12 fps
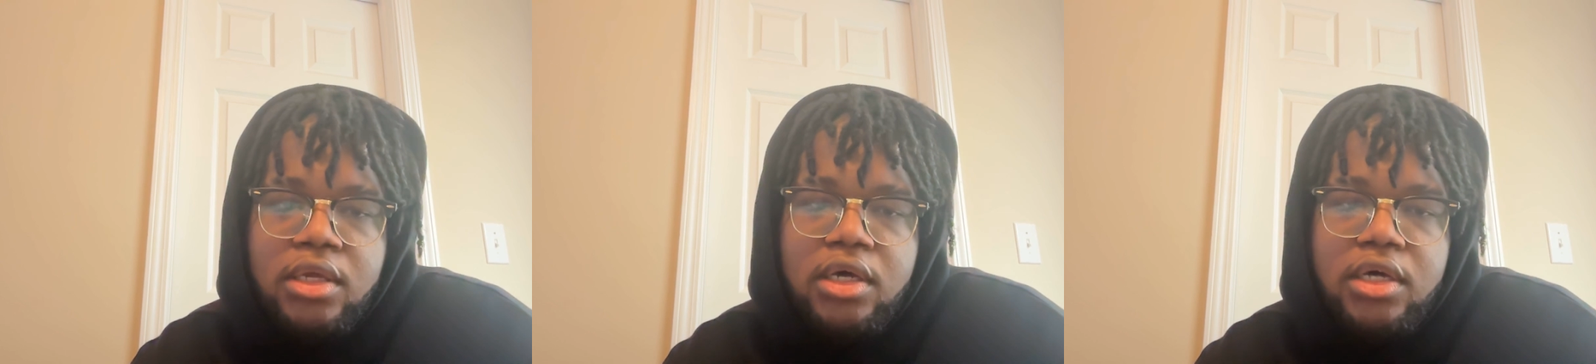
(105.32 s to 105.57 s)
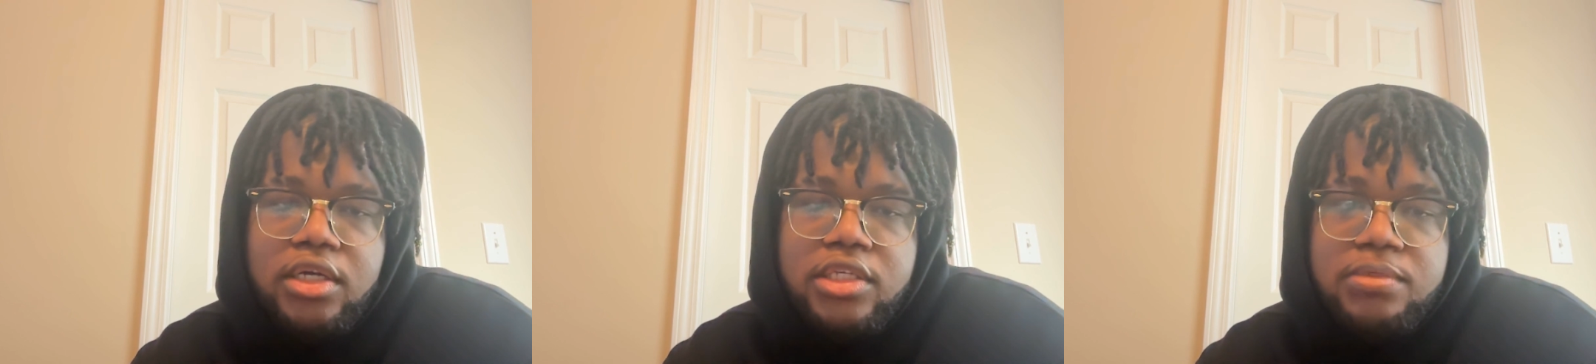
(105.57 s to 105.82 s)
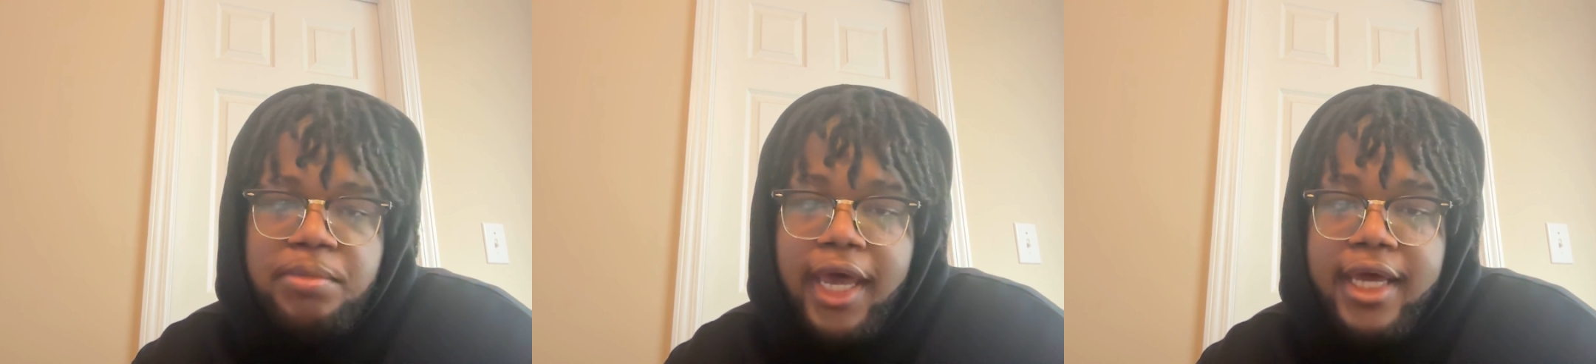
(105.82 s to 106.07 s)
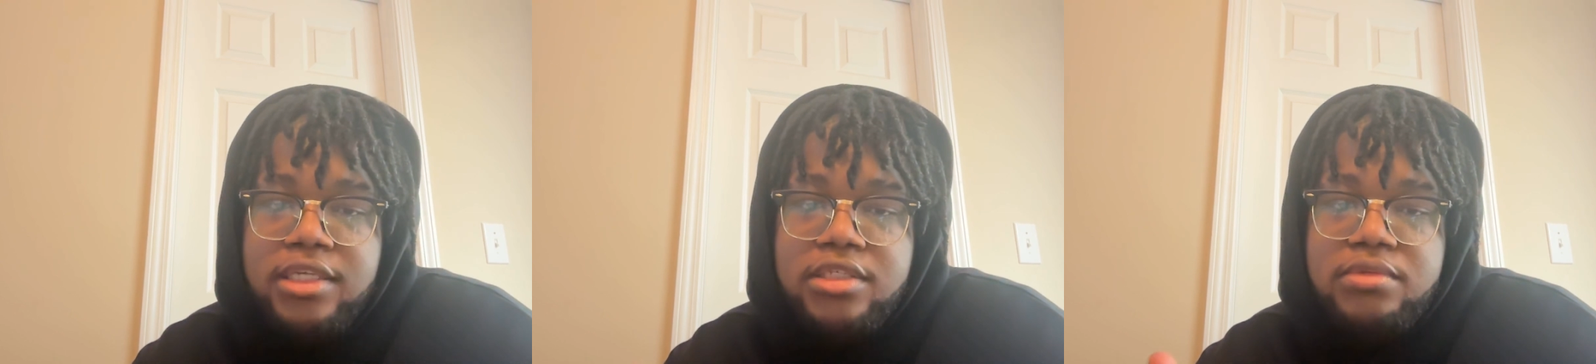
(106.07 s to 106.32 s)
is
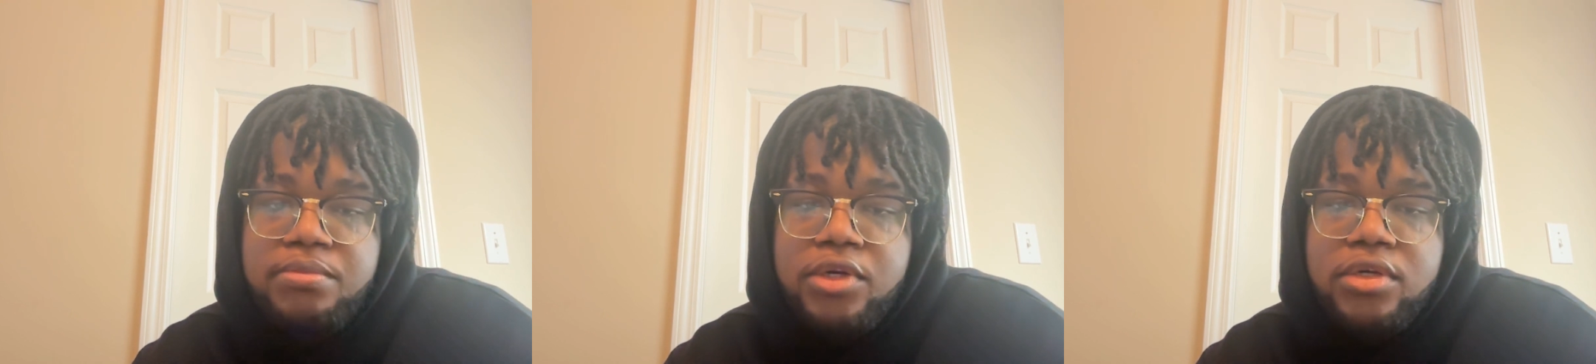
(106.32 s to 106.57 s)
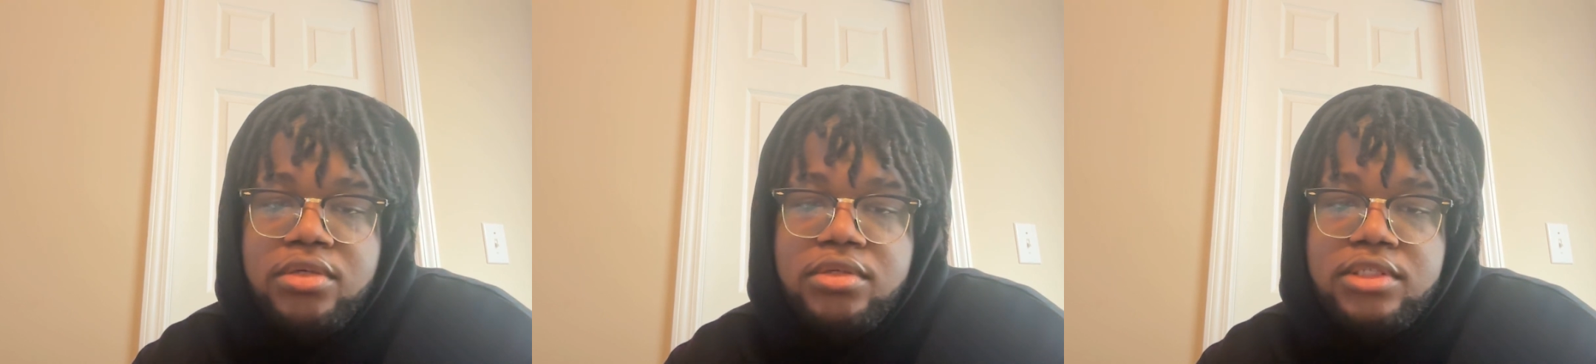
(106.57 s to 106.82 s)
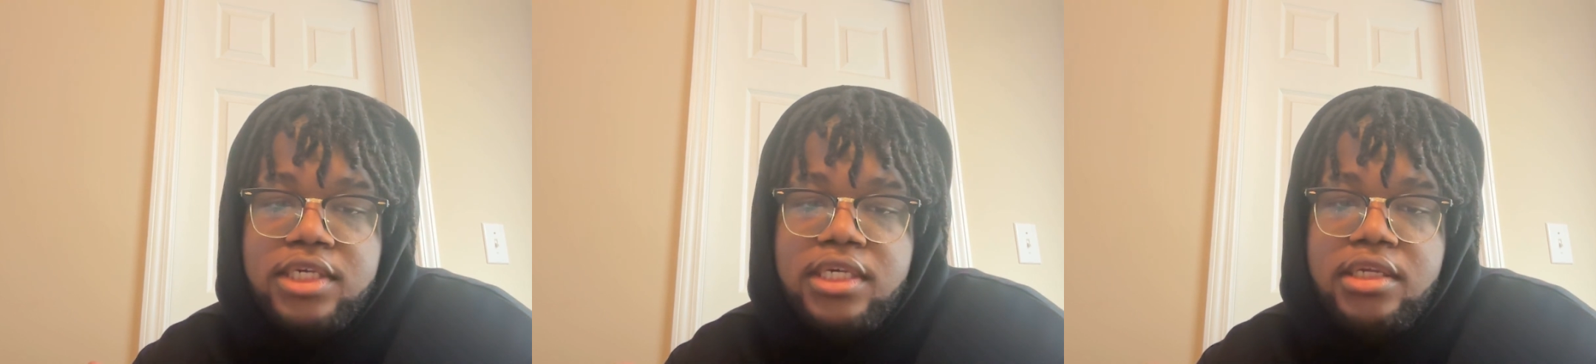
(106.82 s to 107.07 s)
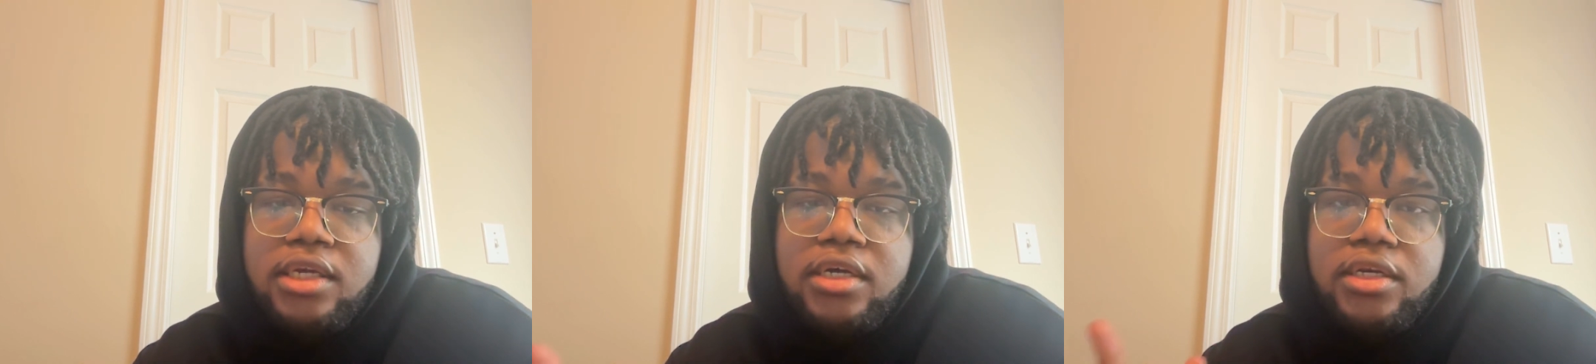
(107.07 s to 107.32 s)
bats, birds,
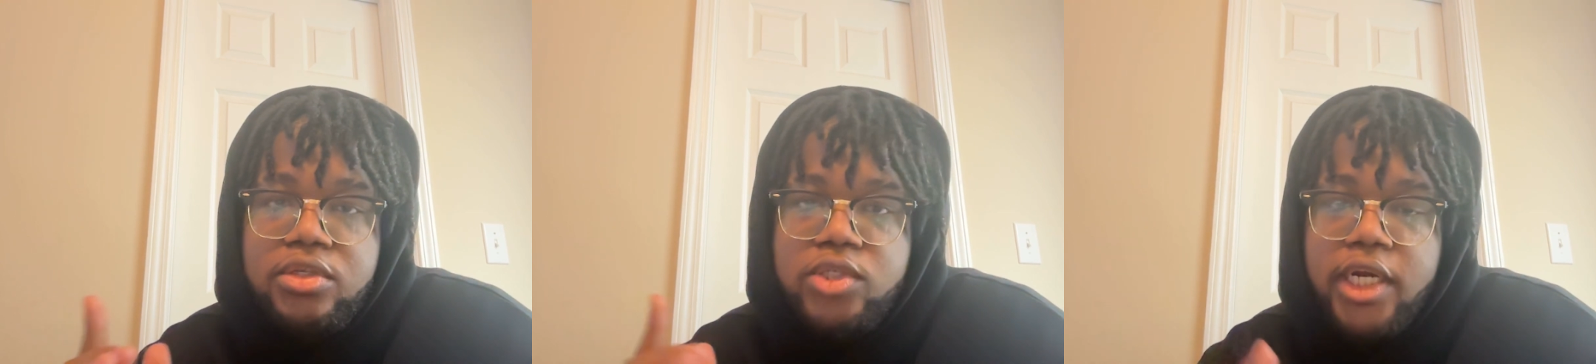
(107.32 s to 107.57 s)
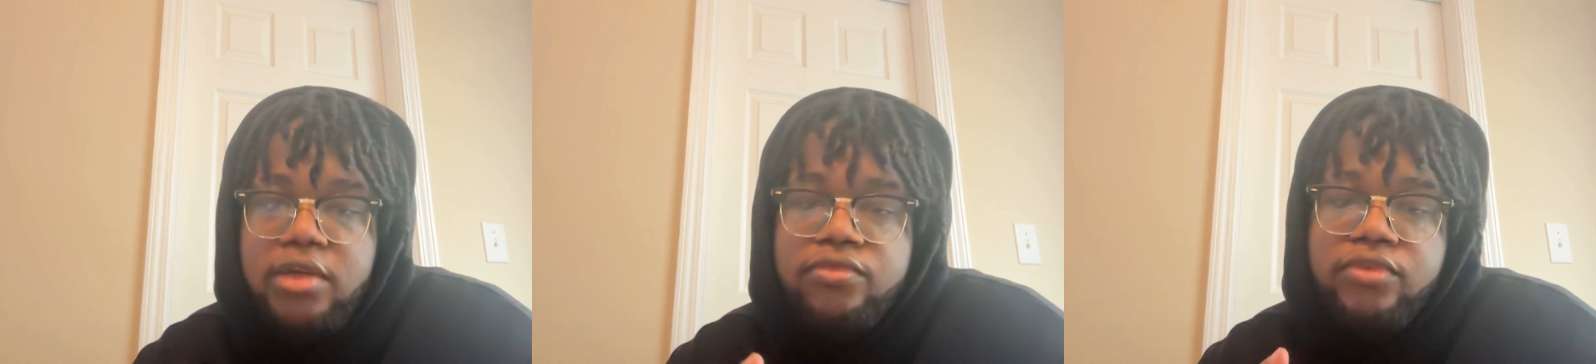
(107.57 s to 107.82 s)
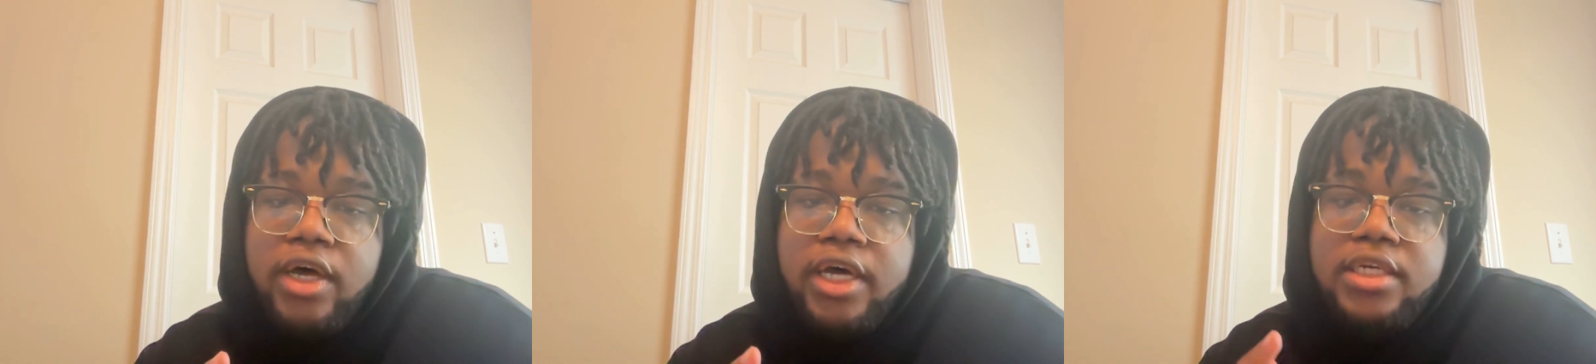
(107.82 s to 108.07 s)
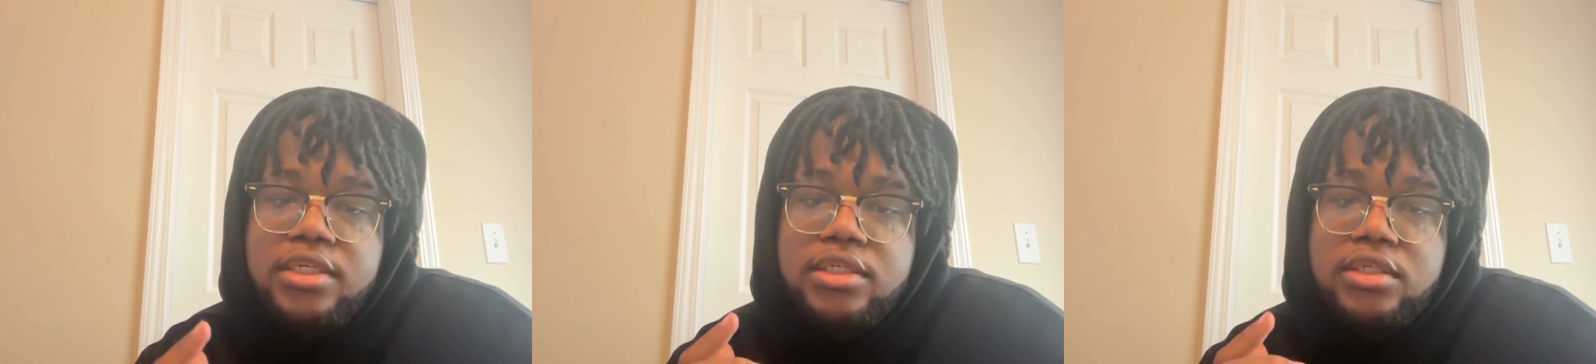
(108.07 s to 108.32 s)
and
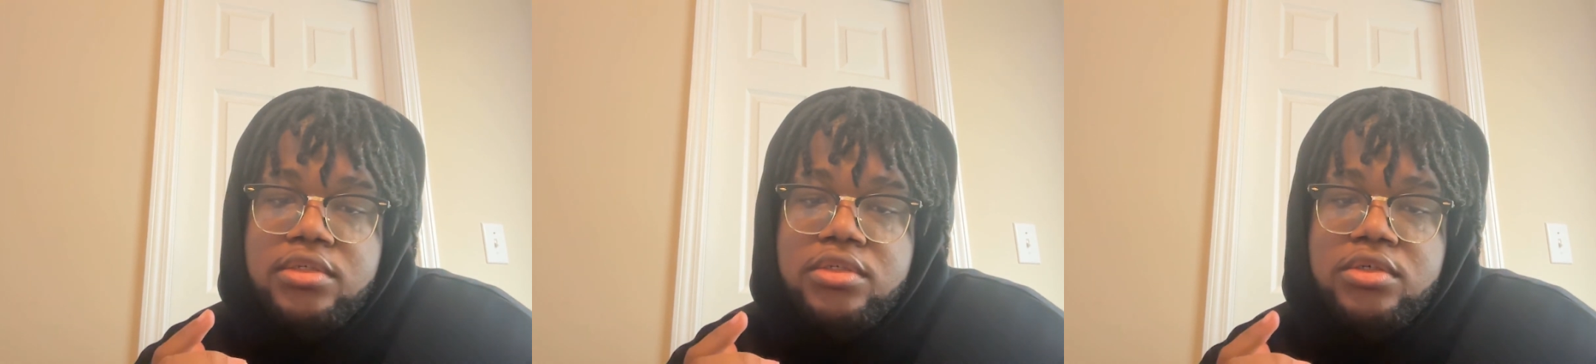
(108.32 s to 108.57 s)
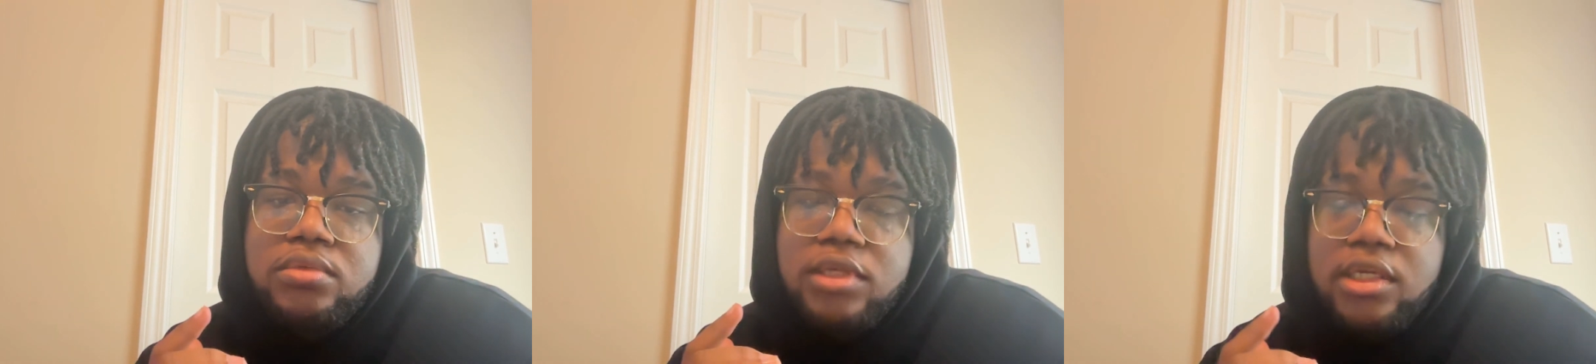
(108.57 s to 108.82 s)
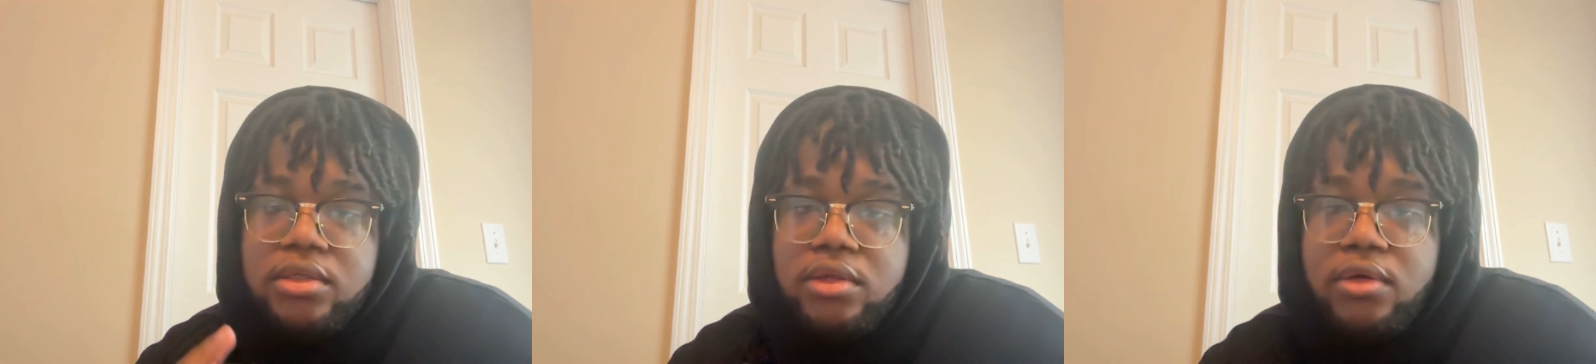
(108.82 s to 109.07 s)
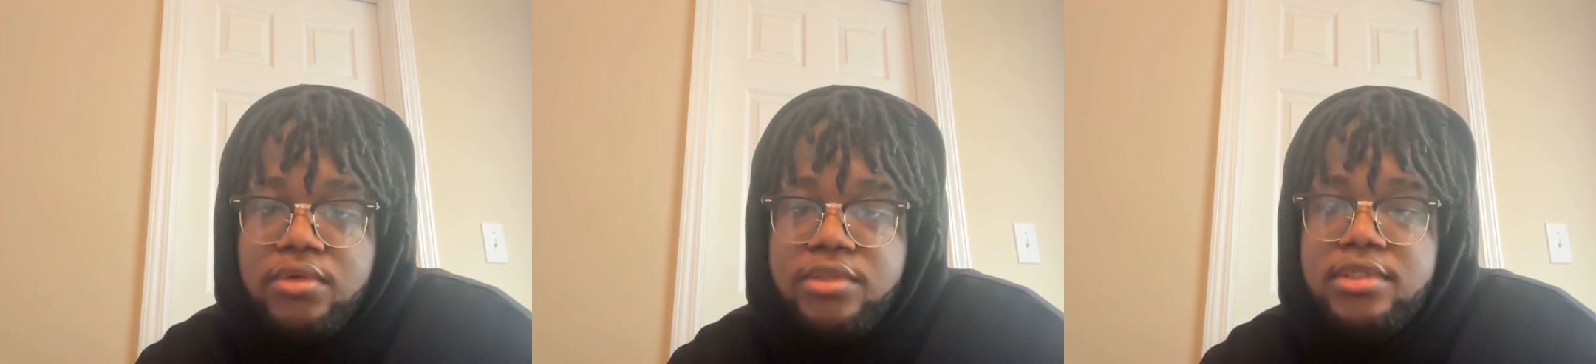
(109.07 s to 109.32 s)
dragonflies consume the
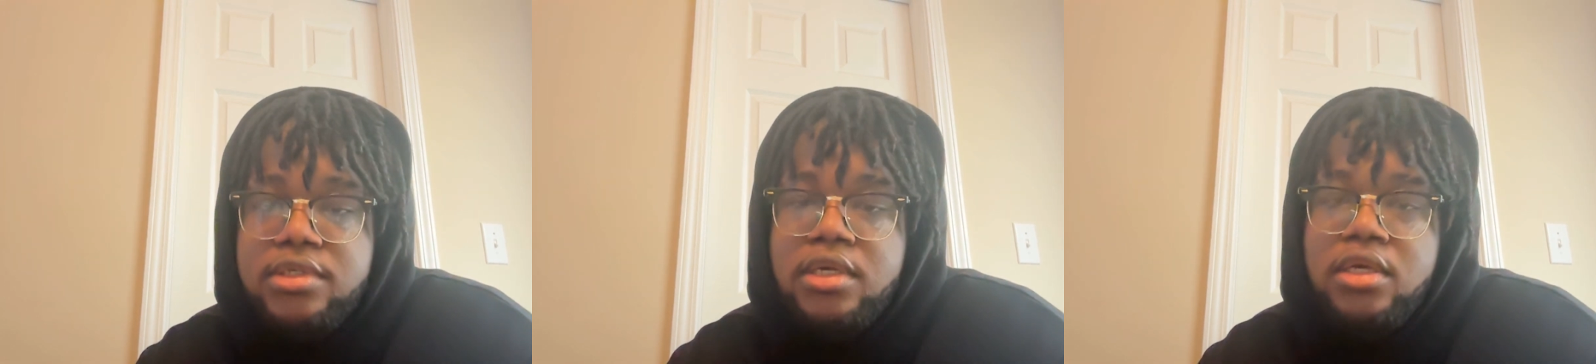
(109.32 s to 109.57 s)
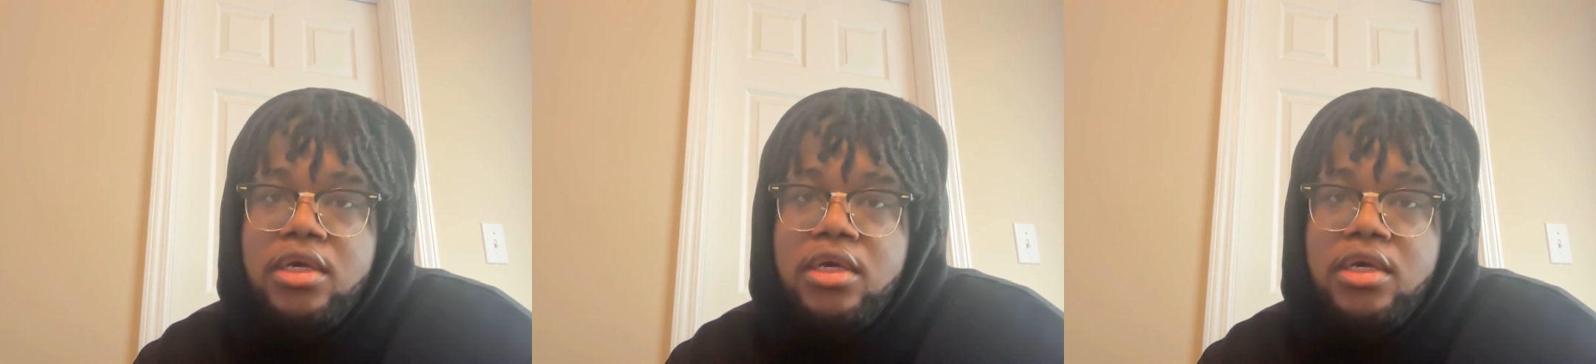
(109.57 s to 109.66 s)
adults,